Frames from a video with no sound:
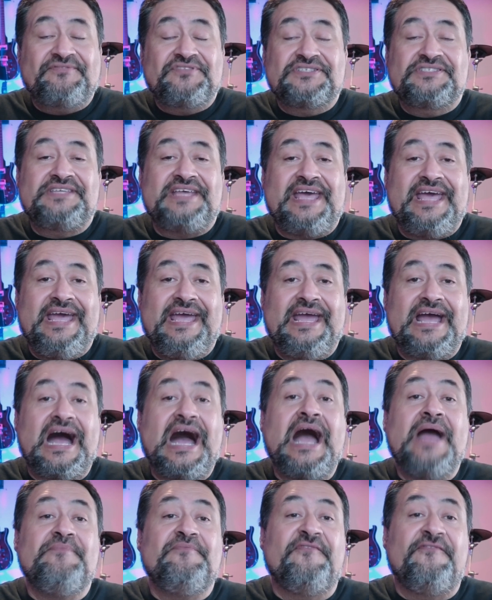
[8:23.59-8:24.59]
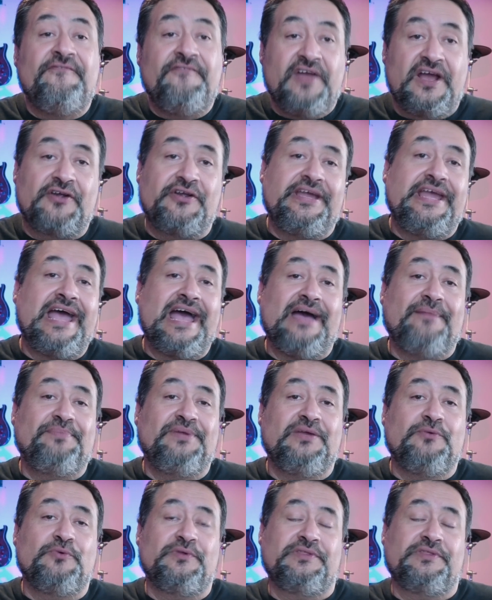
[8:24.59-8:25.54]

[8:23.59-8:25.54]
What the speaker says: to say I'm very happy with the